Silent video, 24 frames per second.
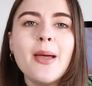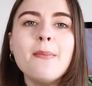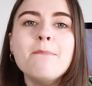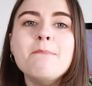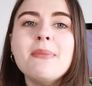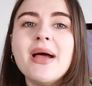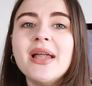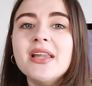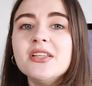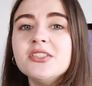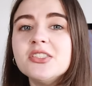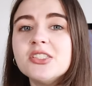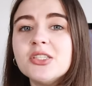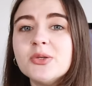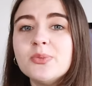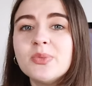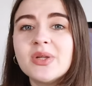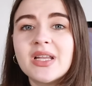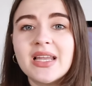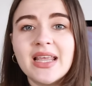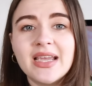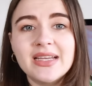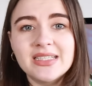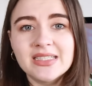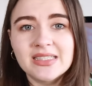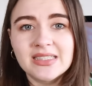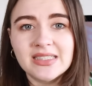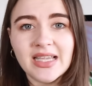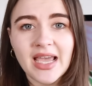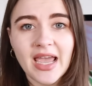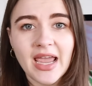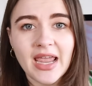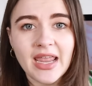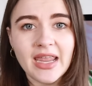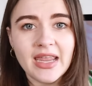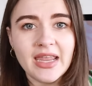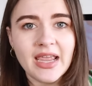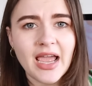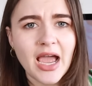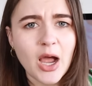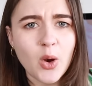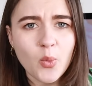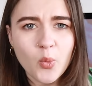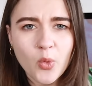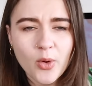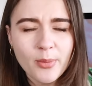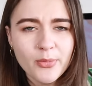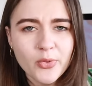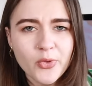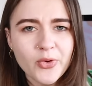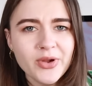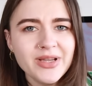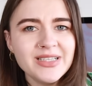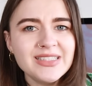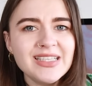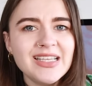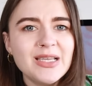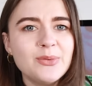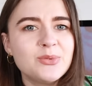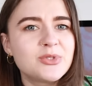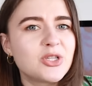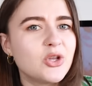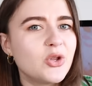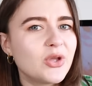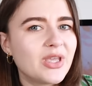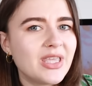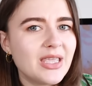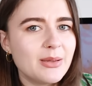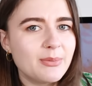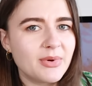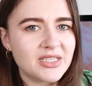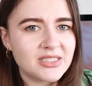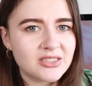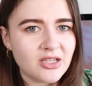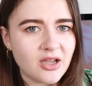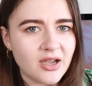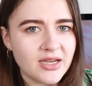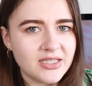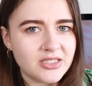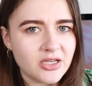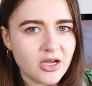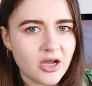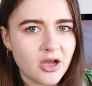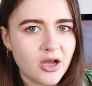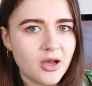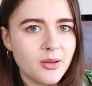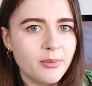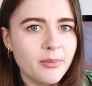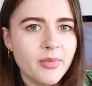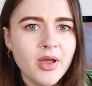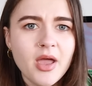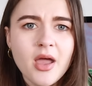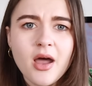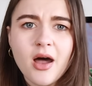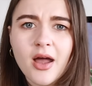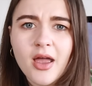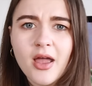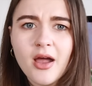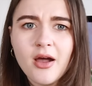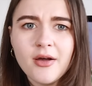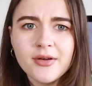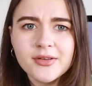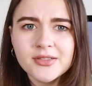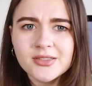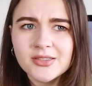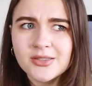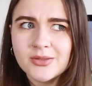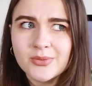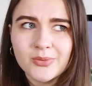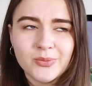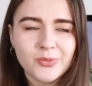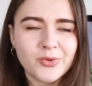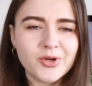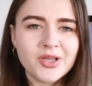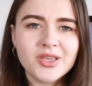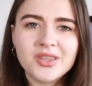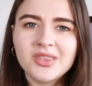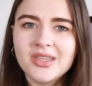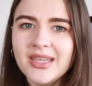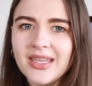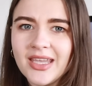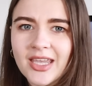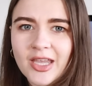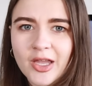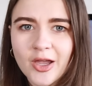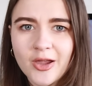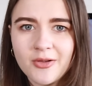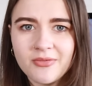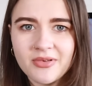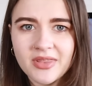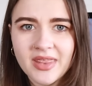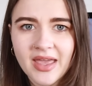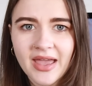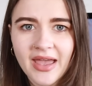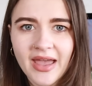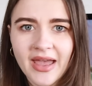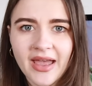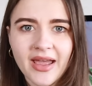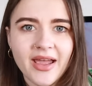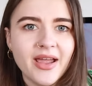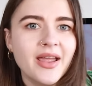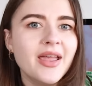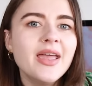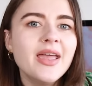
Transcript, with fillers: Melanson would later say, At one point he was looking at my sidearm. I asked, What you thinking over there?